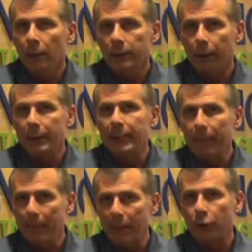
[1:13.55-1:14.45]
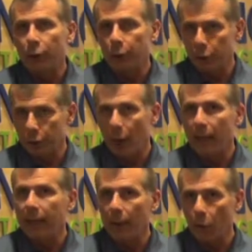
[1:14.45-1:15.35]
So I'd say make sure you're
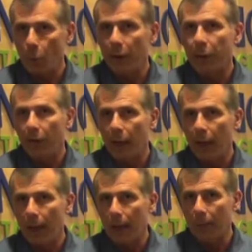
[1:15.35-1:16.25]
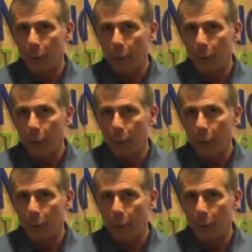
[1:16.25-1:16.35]
talking with a